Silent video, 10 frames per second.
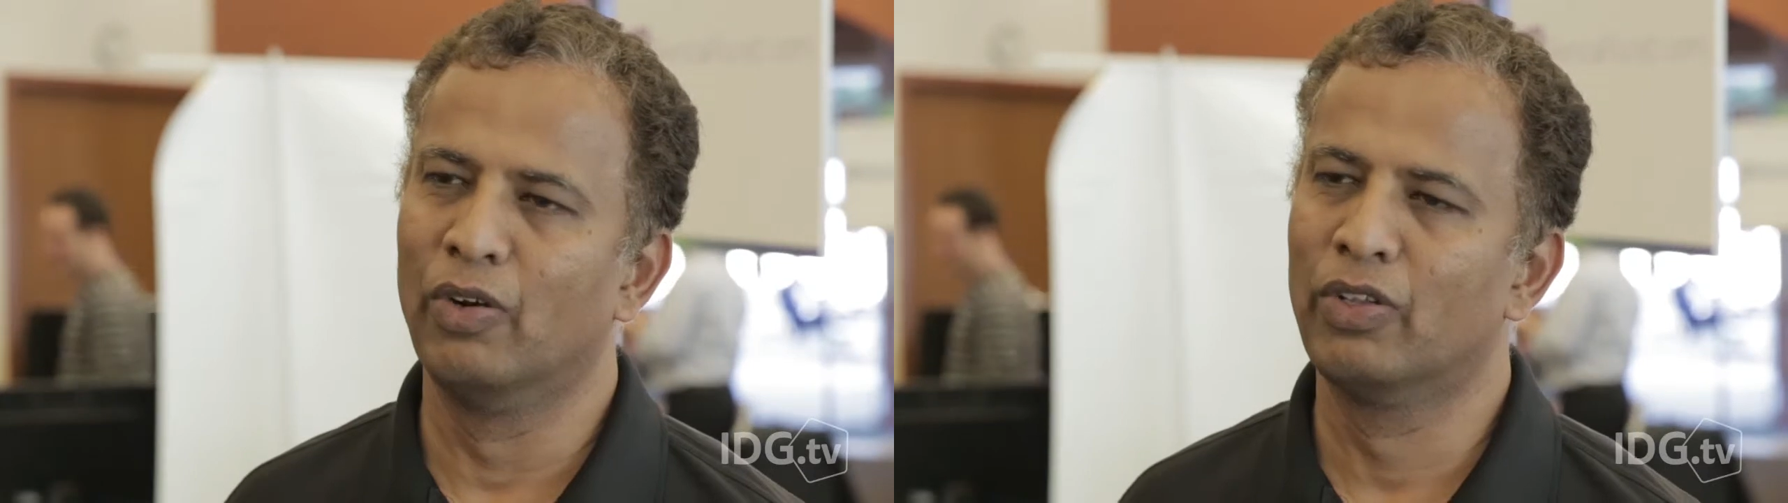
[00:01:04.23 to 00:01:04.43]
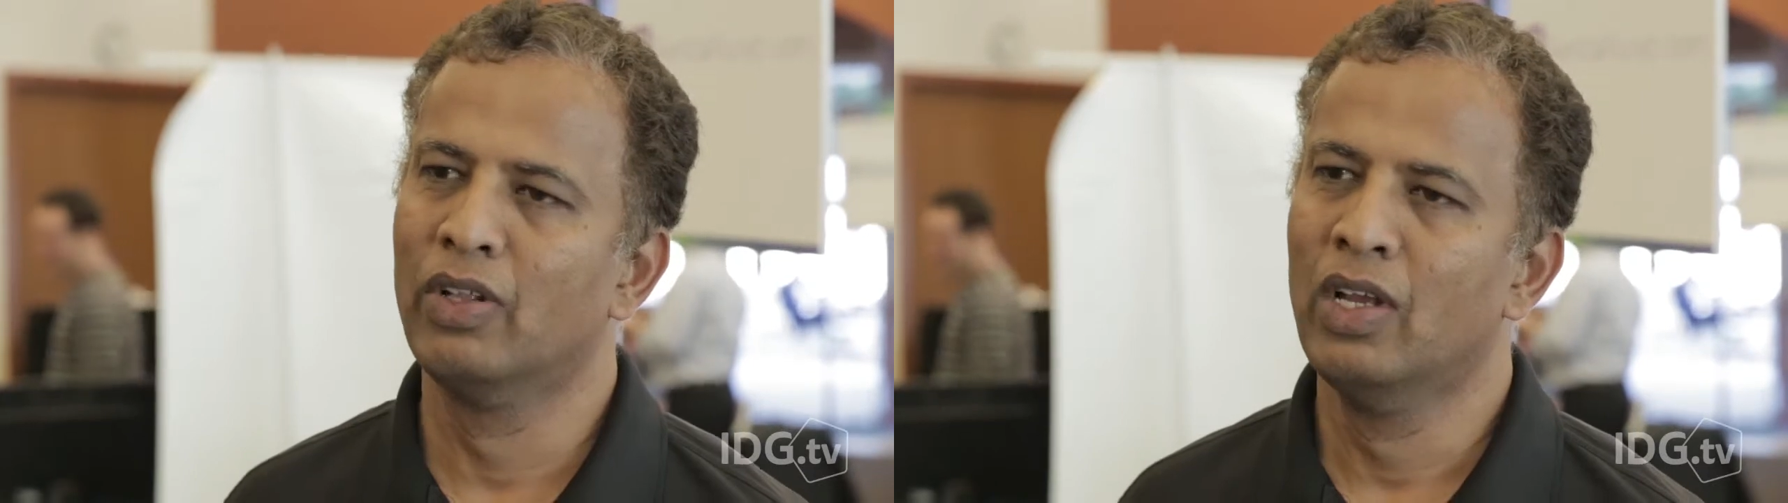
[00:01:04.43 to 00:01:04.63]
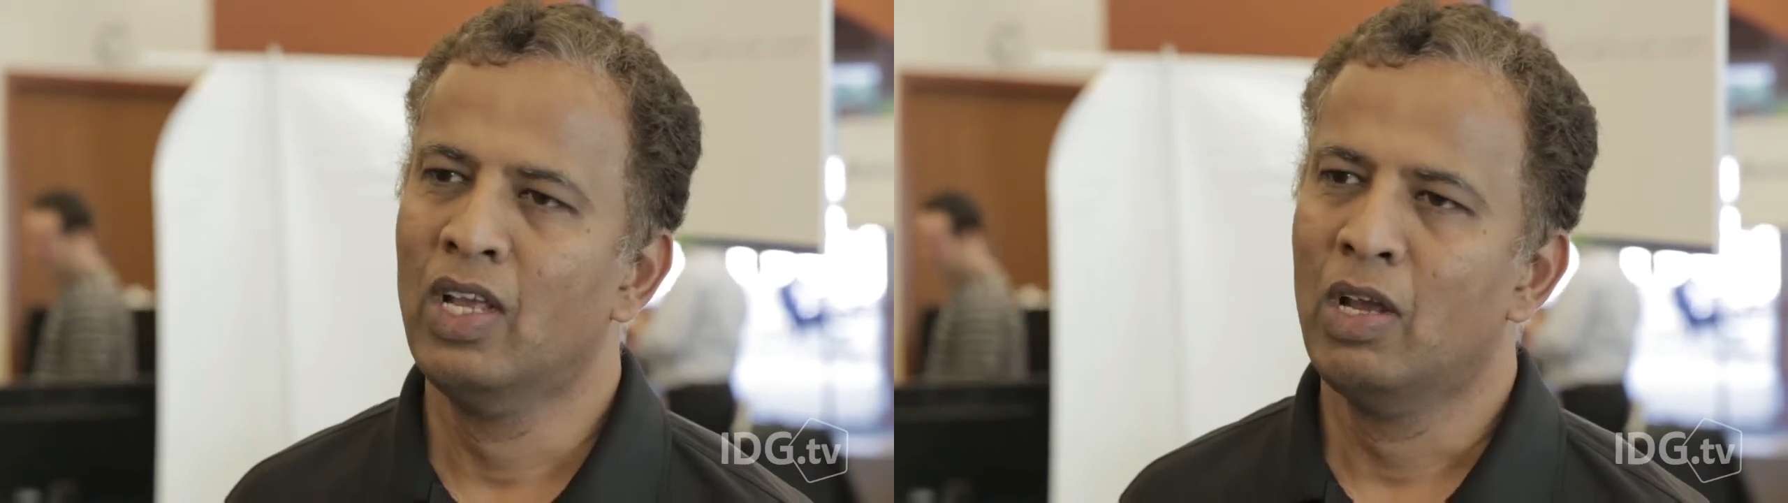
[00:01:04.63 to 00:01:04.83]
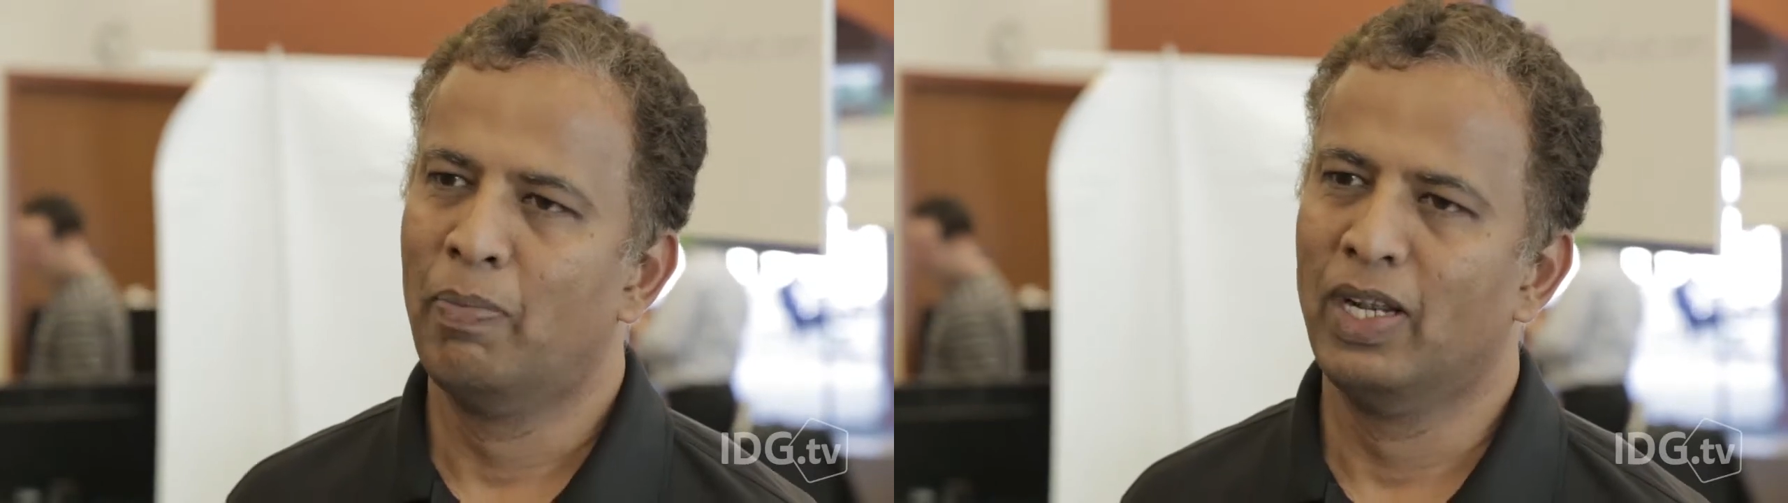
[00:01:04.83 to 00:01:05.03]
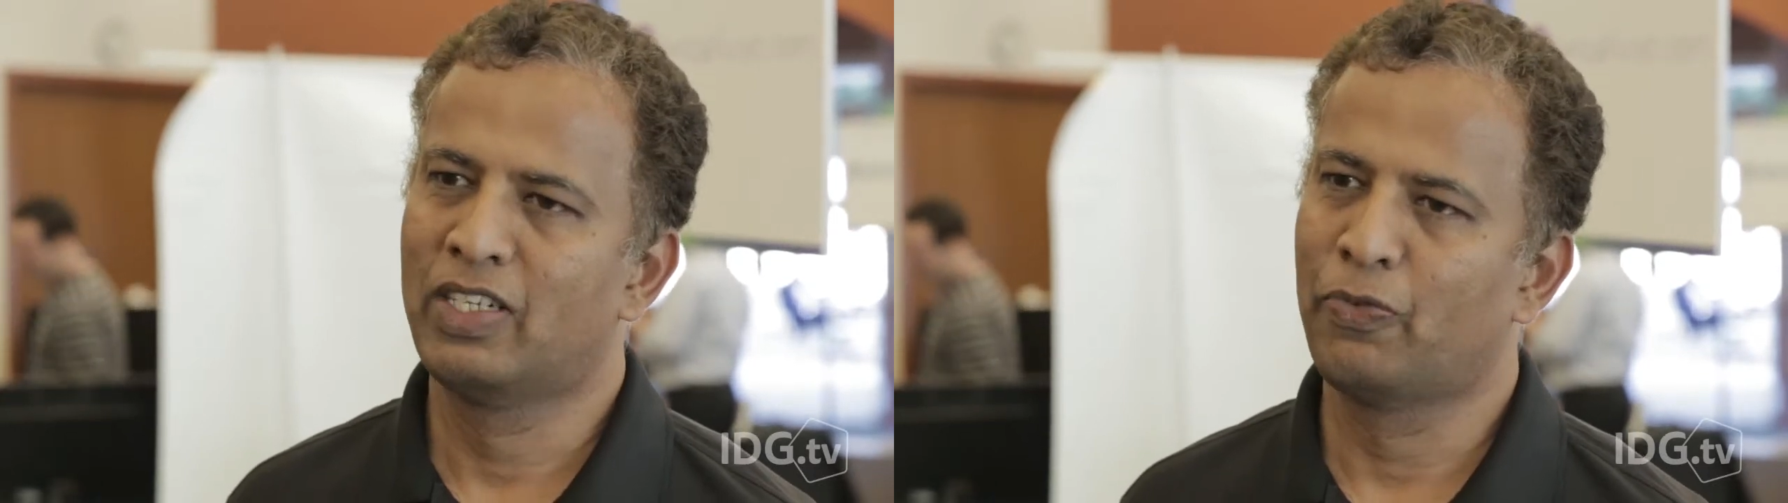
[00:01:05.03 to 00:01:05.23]
a good
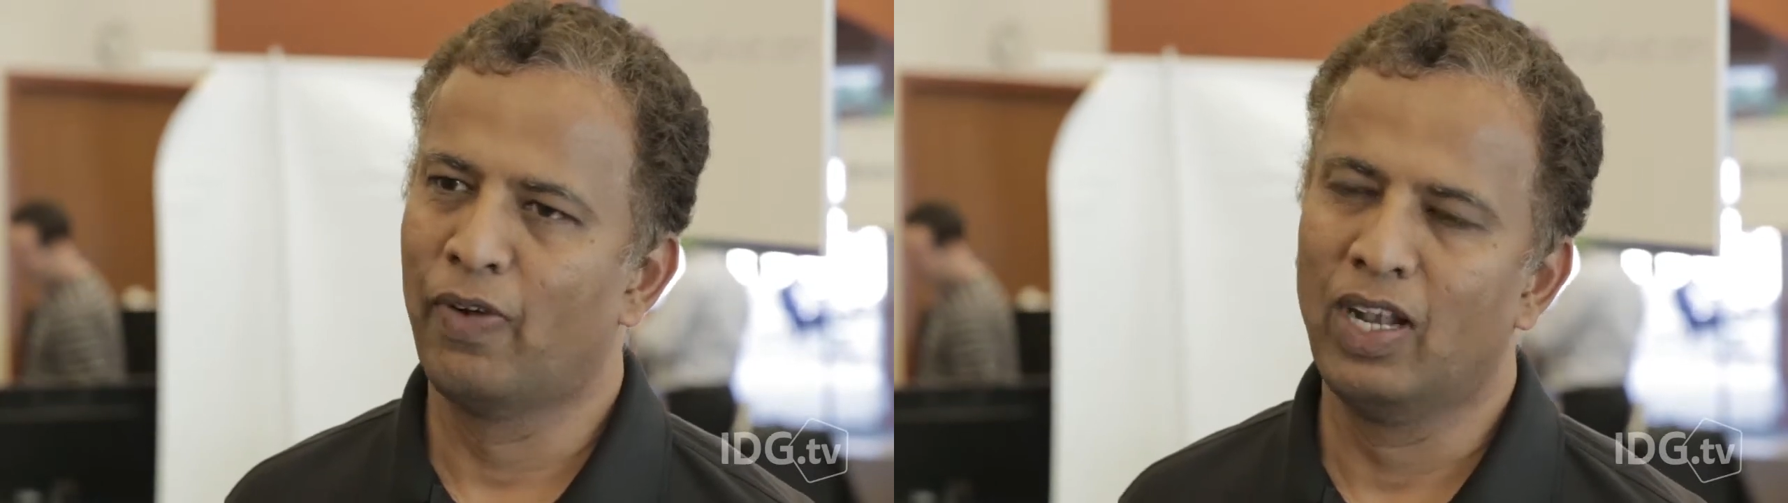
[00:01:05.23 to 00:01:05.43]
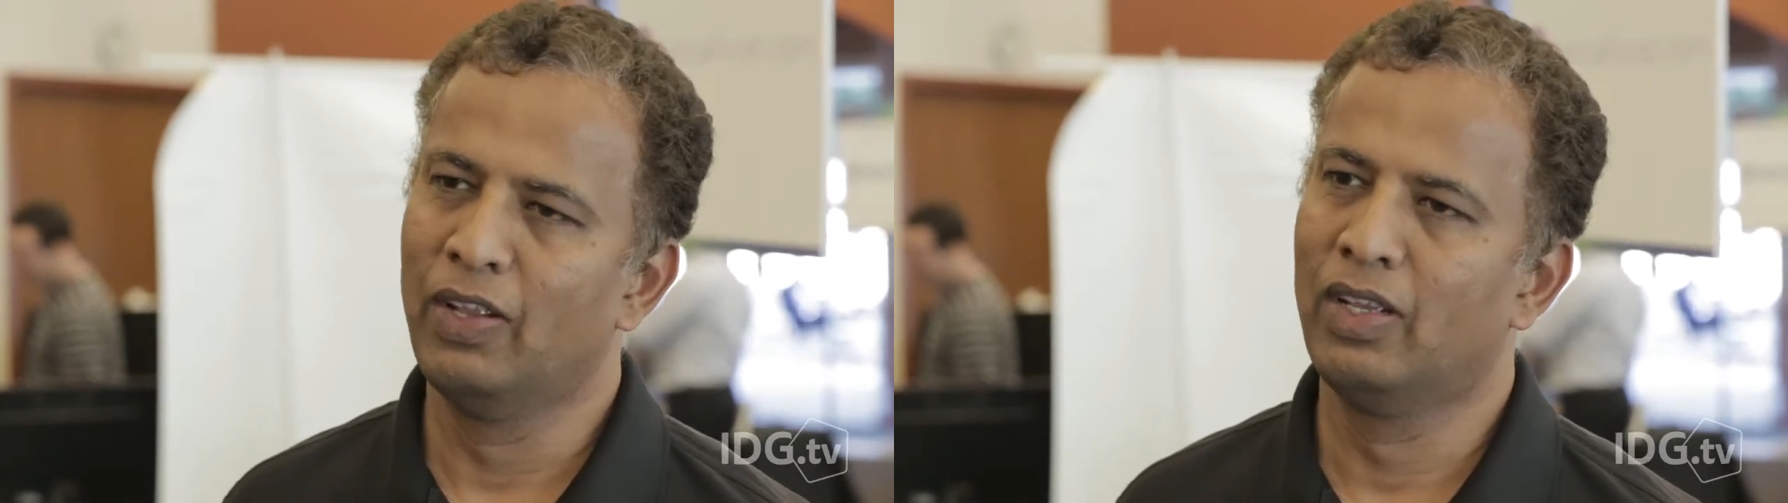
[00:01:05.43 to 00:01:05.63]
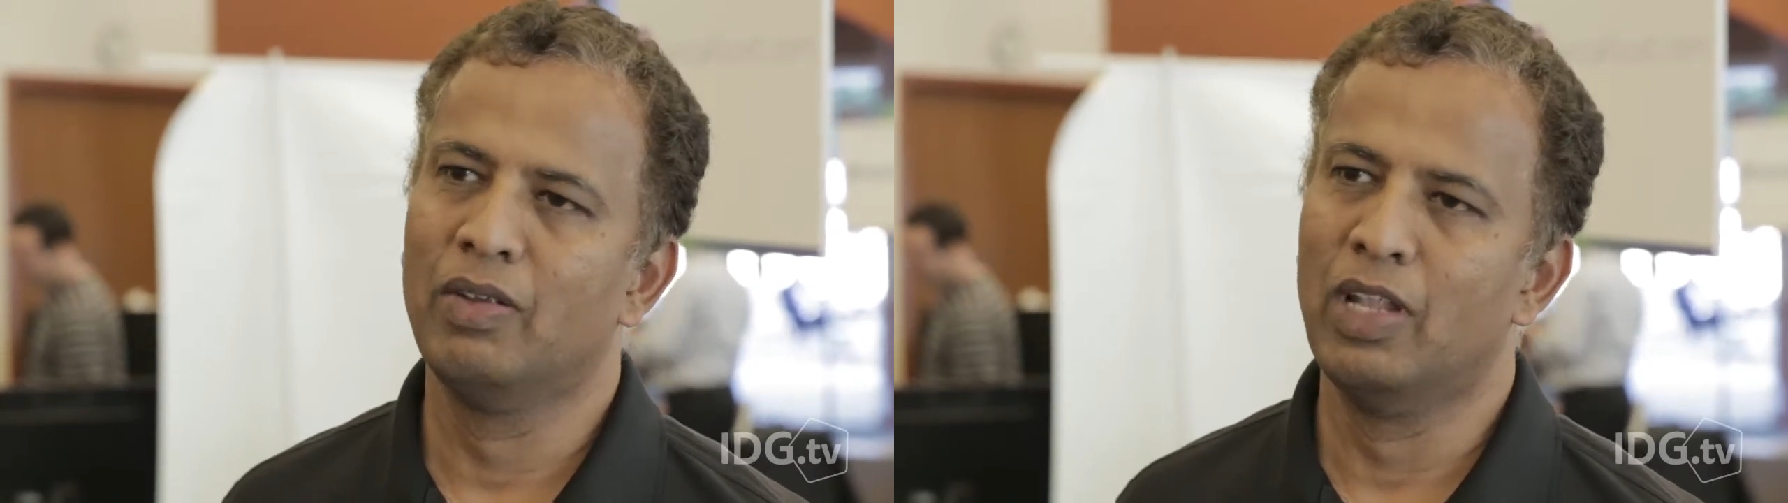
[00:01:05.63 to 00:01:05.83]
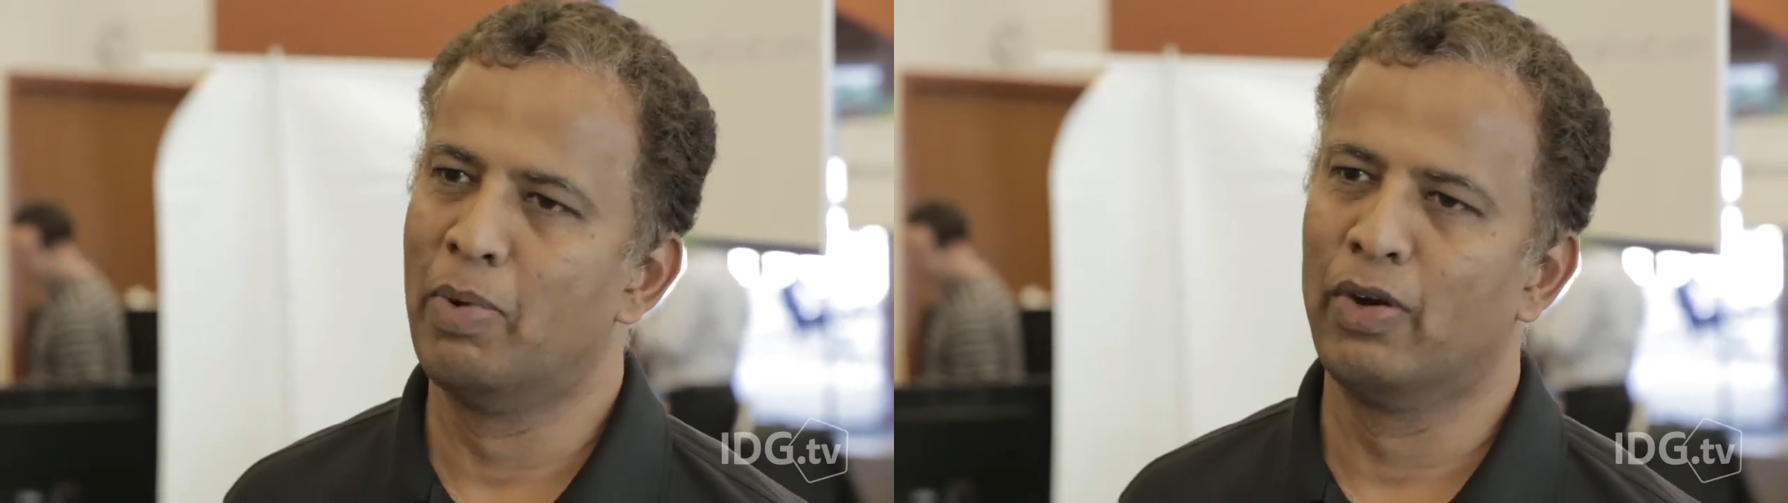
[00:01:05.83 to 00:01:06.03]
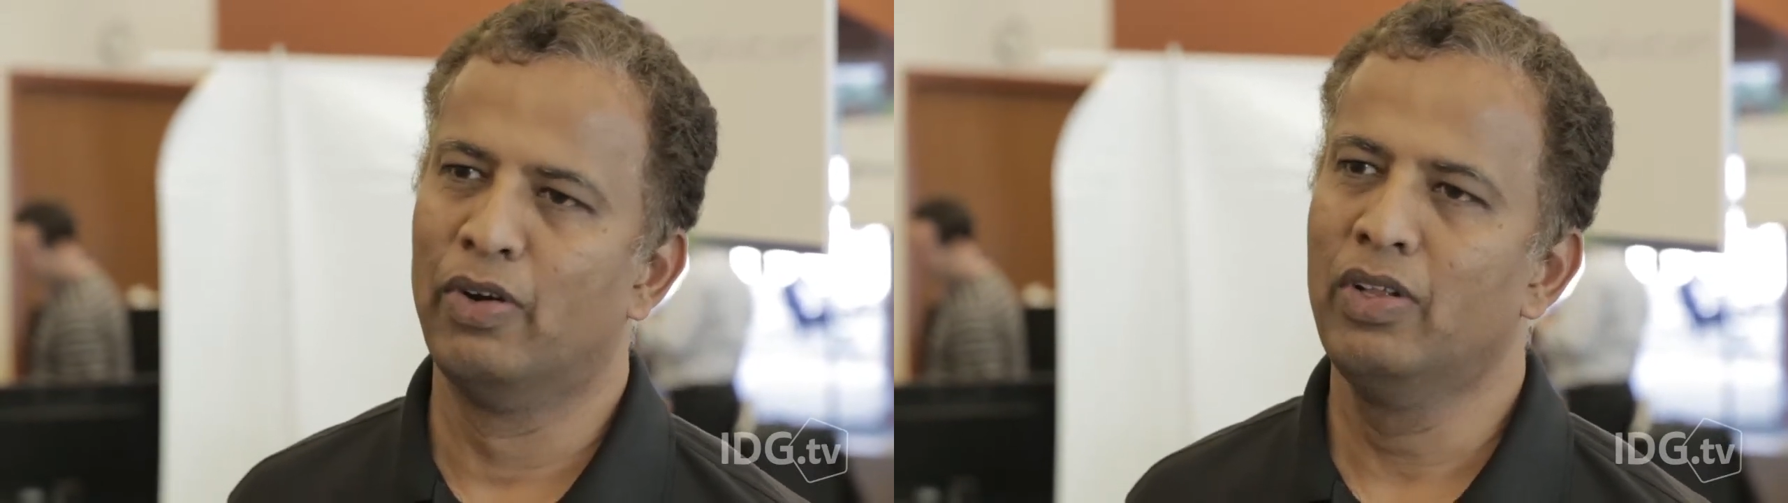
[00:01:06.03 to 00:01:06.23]
pets-friendly
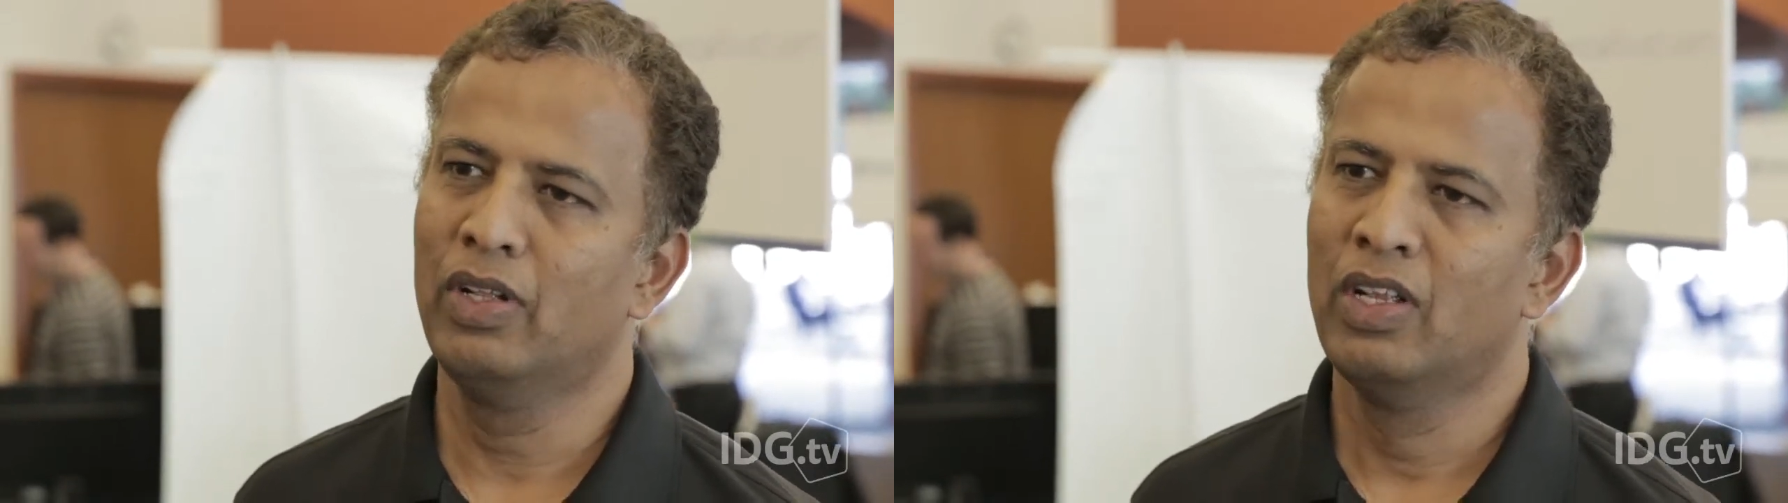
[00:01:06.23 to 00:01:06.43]
neighborhood.